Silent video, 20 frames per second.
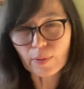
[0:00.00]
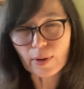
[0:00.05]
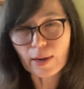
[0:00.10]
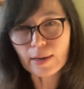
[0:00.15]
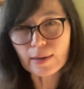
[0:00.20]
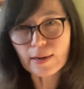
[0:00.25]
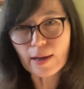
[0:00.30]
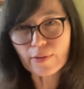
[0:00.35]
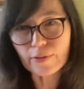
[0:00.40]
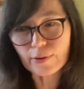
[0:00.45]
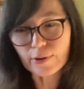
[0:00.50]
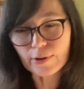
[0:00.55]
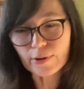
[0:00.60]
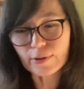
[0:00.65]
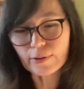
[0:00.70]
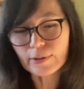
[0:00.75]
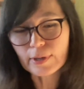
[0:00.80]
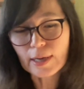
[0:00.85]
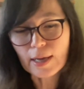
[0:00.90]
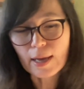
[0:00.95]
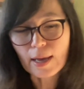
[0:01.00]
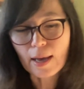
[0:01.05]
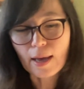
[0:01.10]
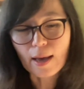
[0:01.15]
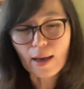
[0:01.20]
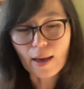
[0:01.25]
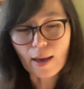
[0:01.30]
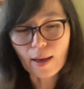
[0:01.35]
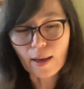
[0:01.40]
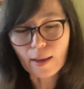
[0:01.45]
another
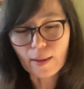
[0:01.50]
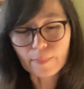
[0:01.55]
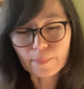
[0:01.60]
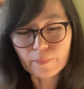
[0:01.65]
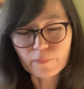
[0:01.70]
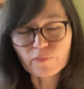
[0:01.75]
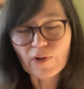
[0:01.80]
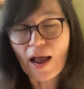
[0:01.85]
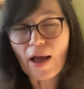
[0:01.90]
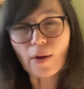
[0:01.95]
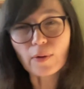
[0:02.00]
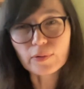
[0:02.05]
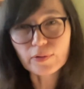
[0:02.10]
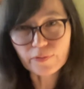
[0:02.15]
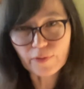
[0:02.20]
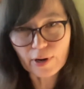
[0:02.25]
round of